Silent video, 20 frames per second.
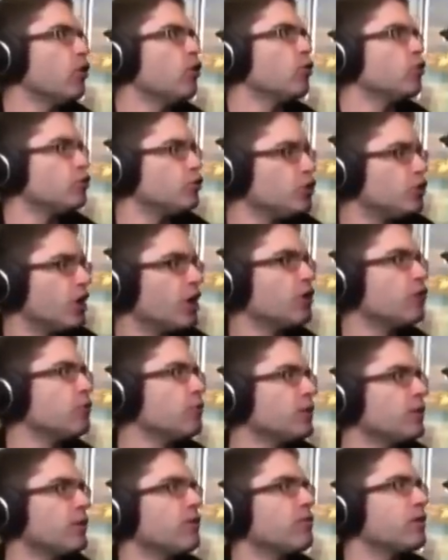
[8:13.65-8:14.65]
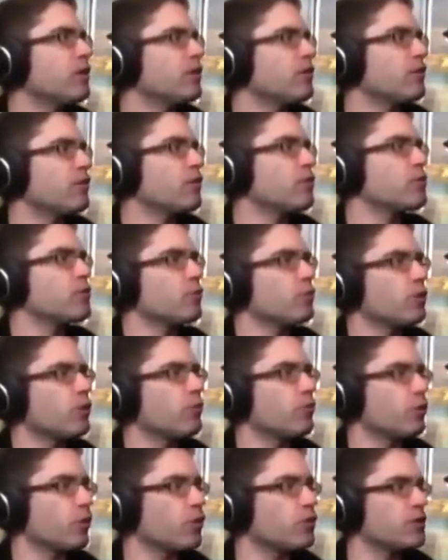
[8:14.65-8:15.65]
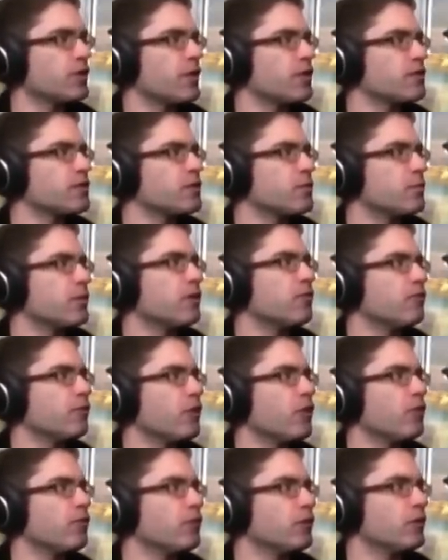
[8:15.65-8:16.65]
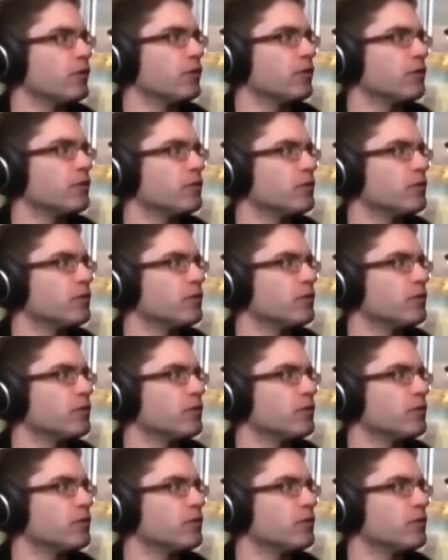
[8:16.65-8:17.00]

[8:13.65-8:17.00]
who genuinely think that there's a real protest to be involved here.